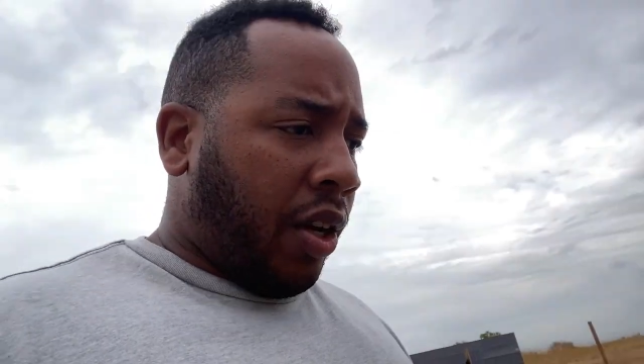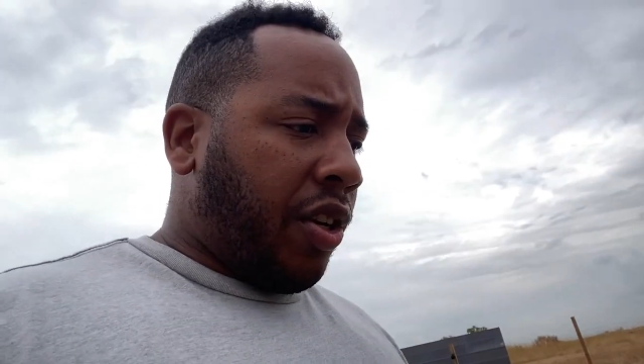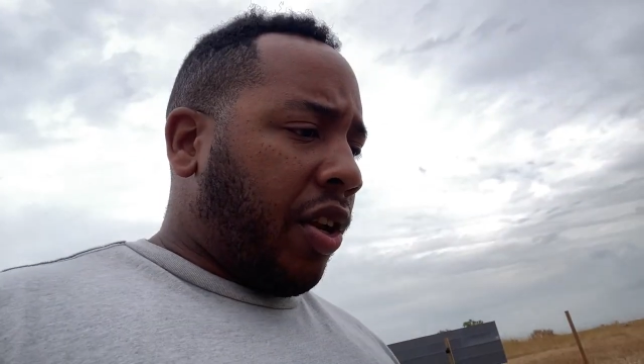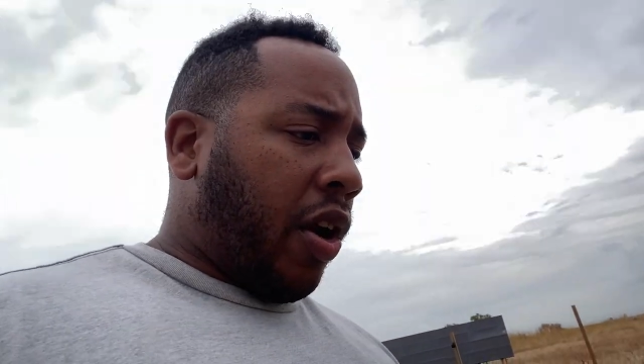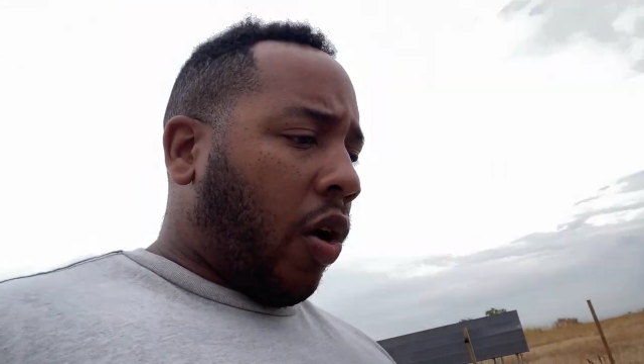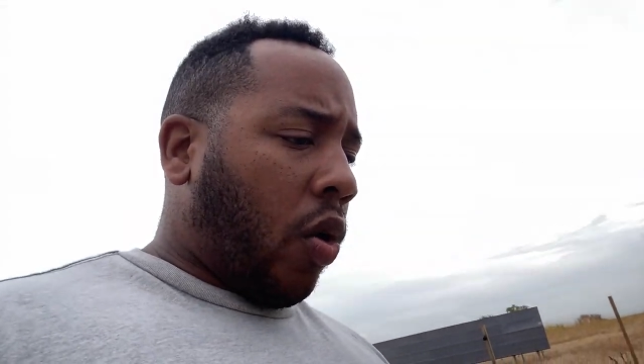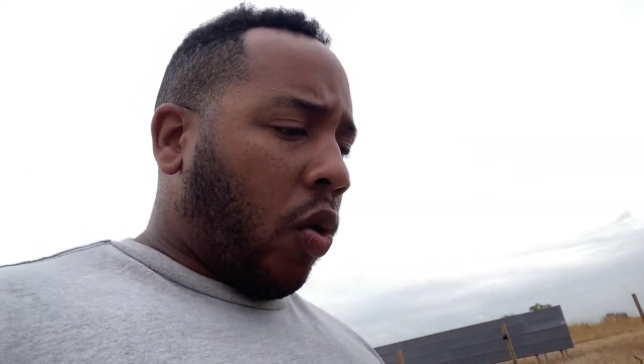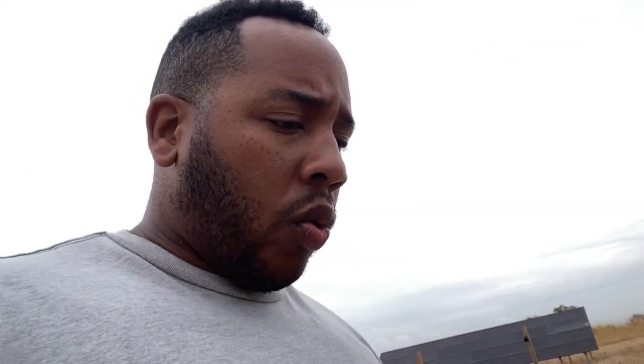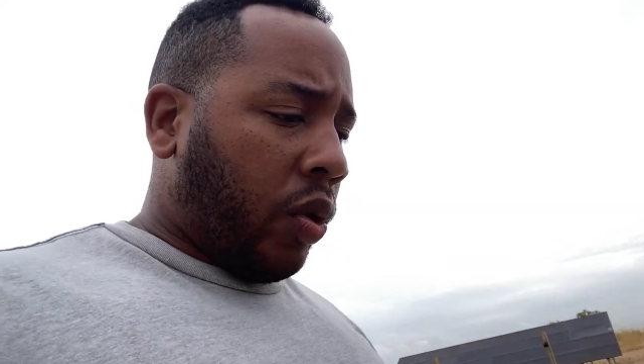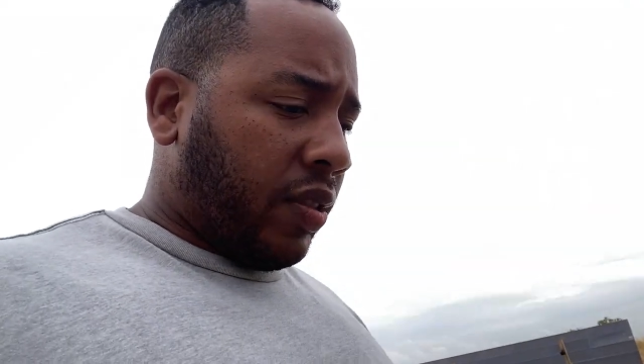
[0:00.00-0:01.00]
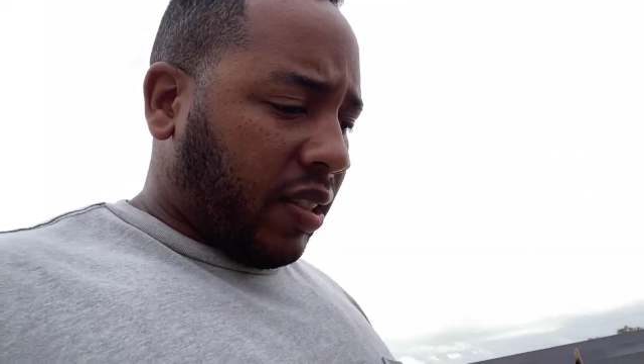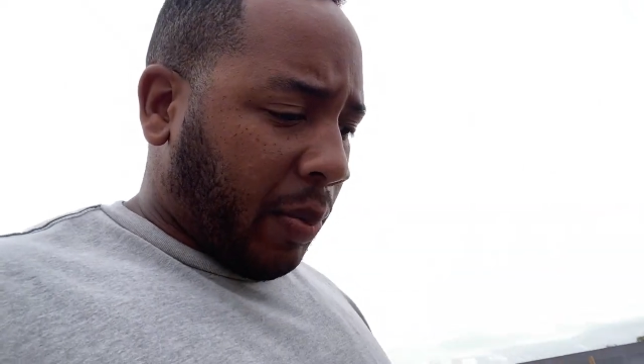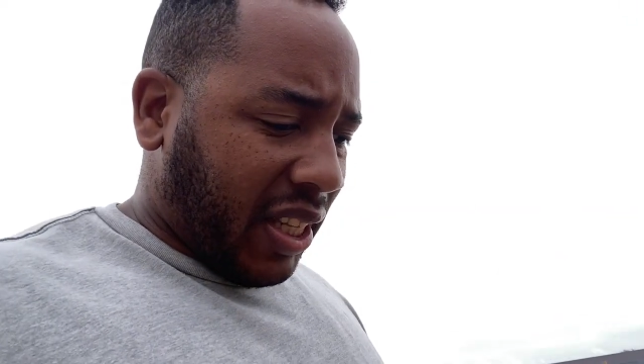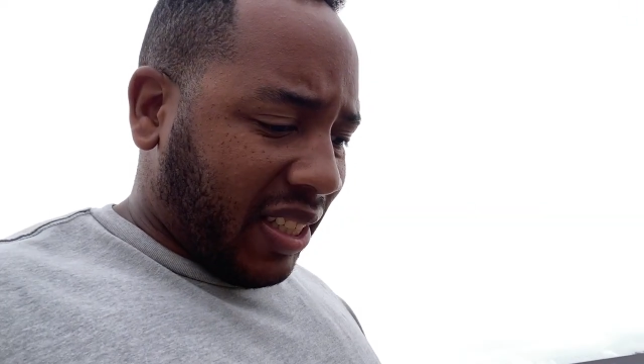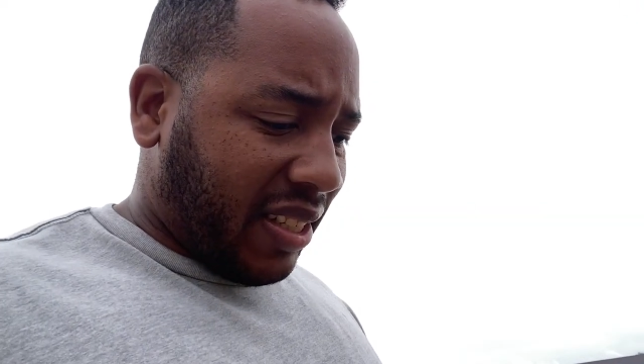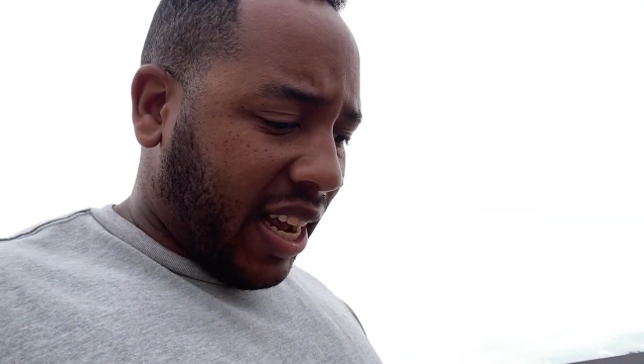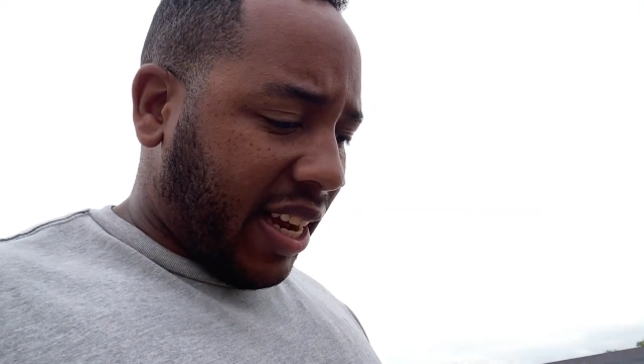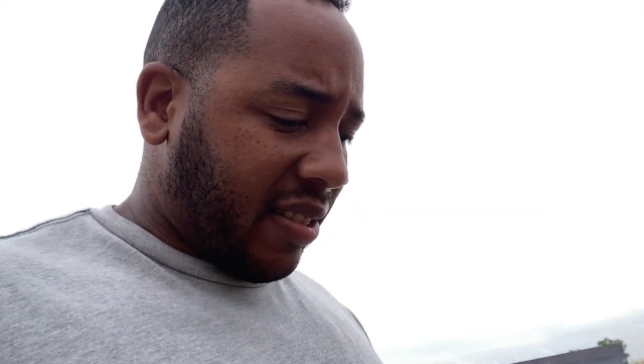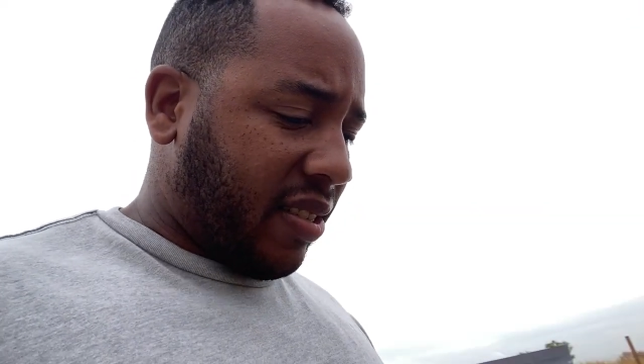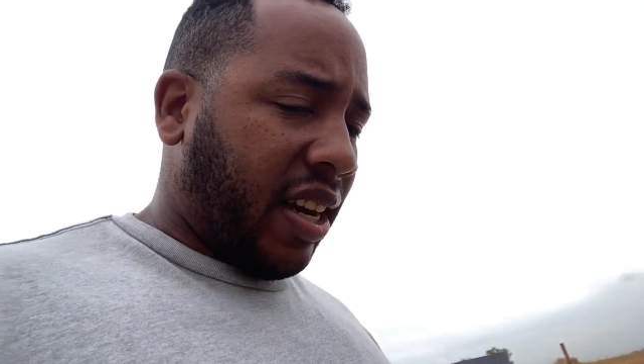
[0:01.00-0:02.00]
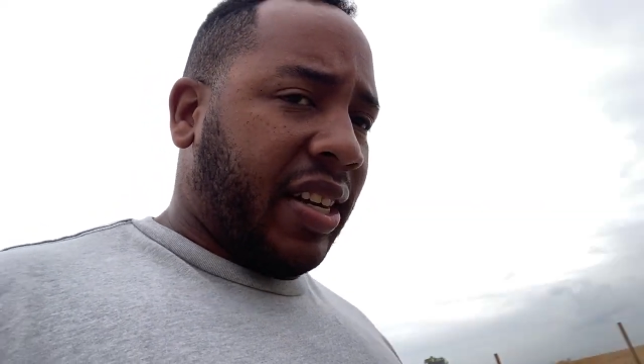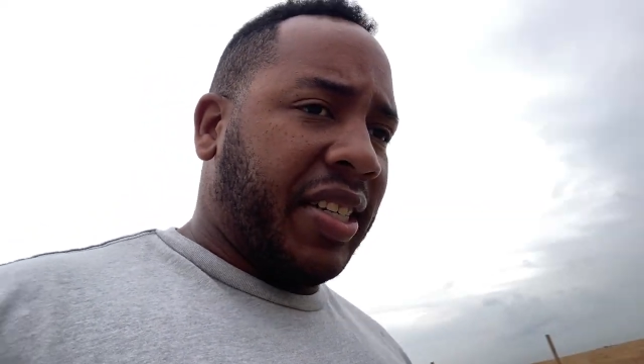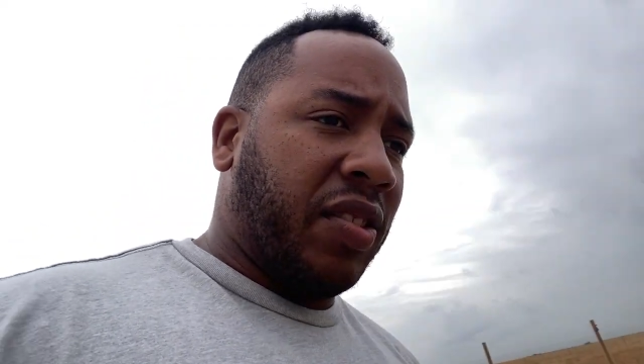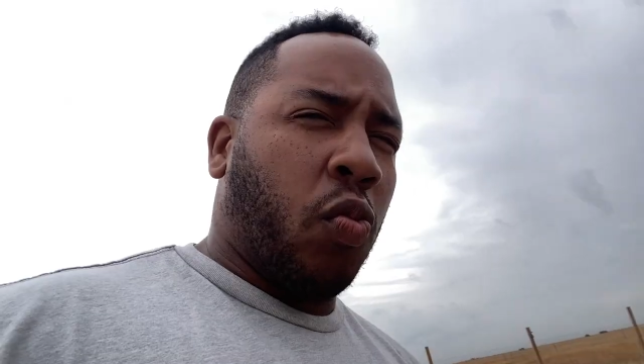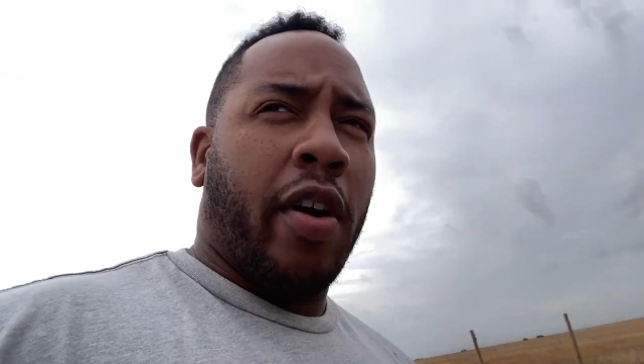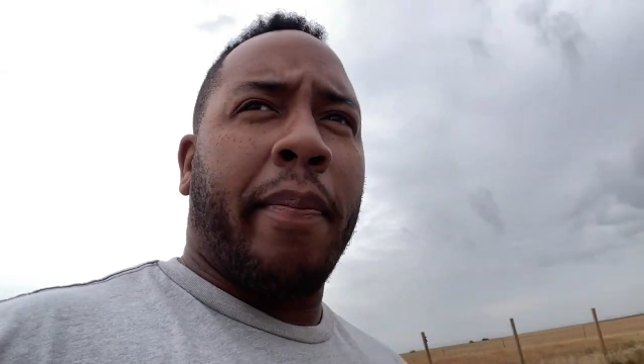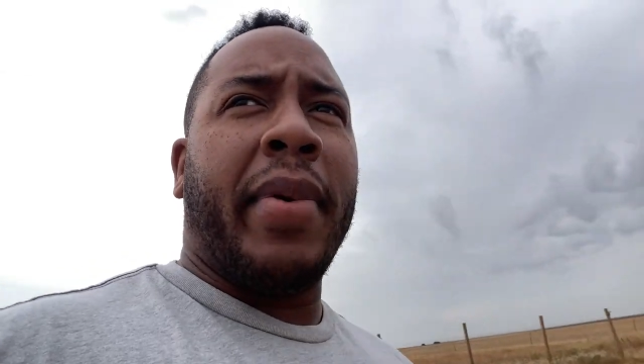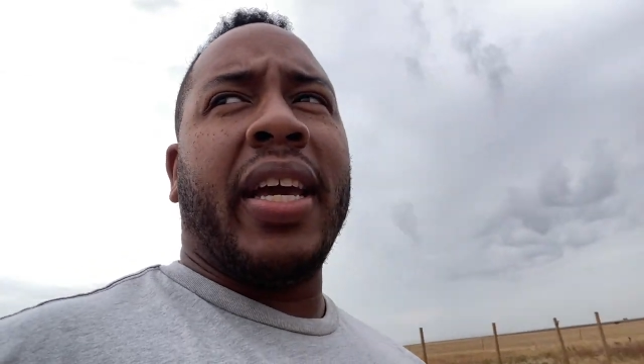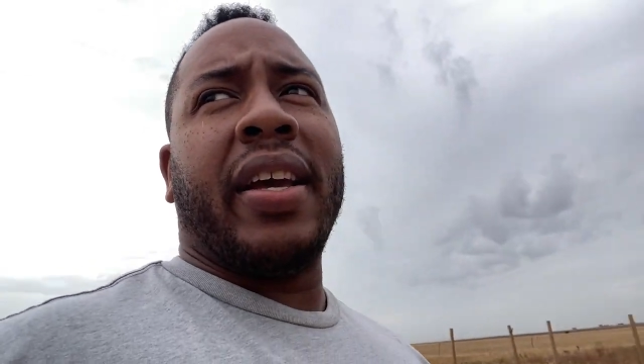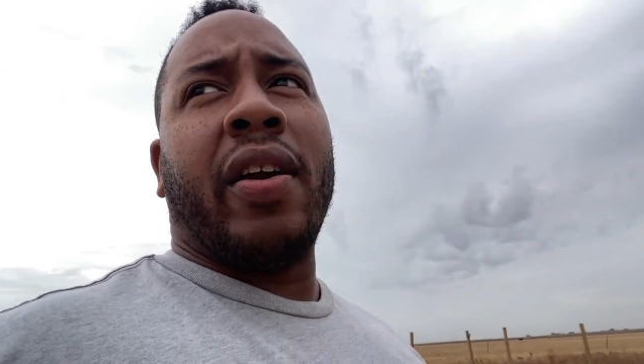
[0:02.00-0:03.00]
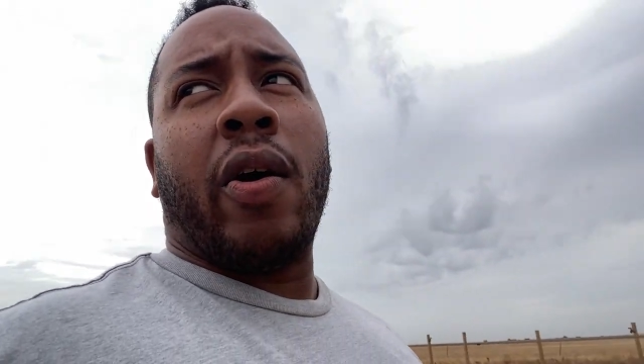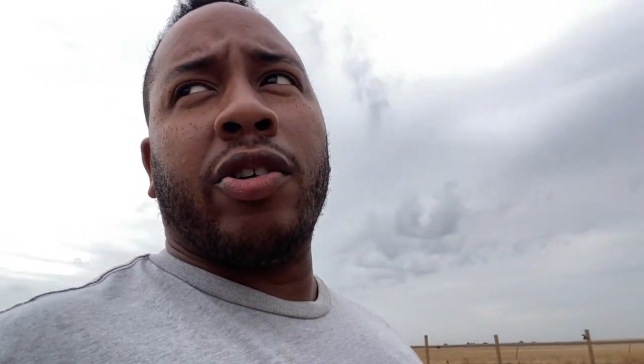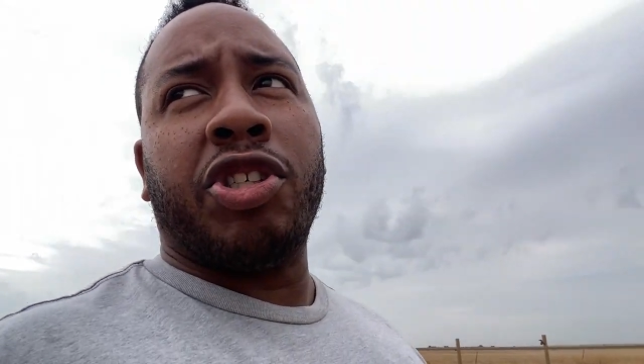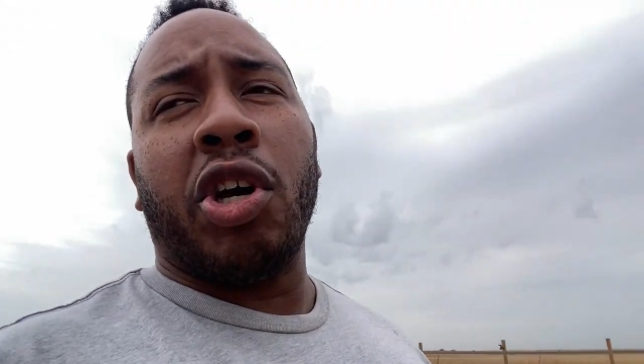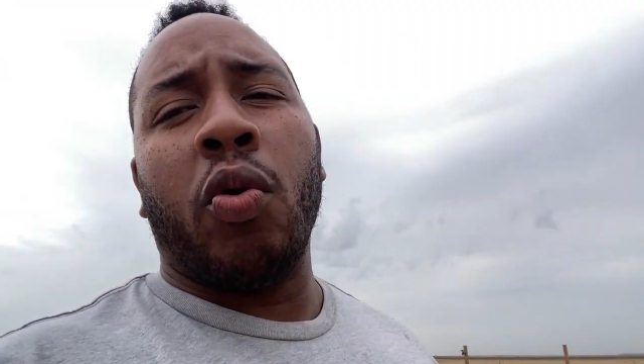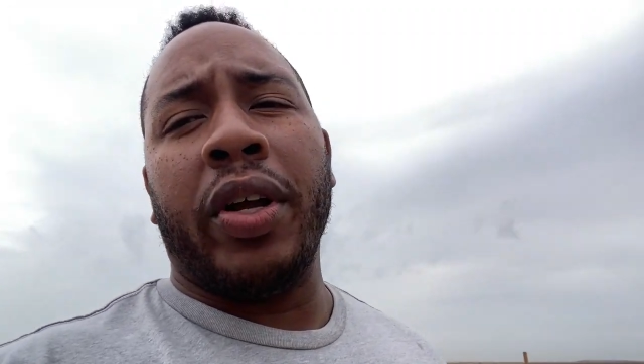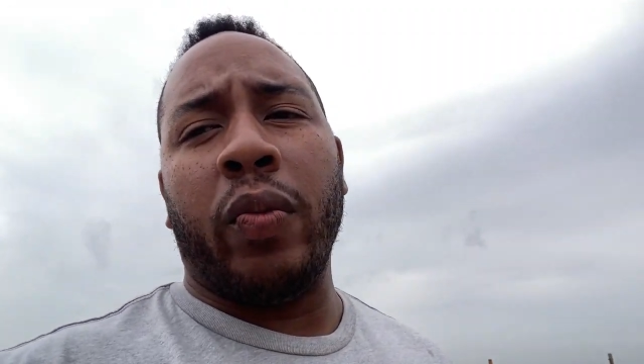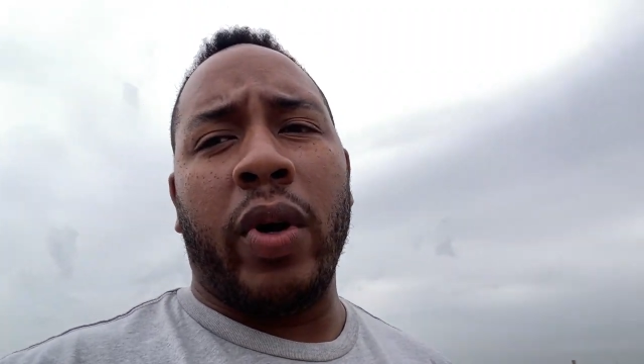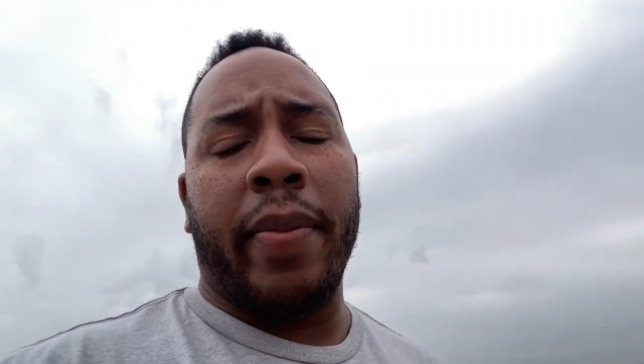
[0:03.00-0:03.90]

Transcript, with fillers: you know, some of these case studies where men are showing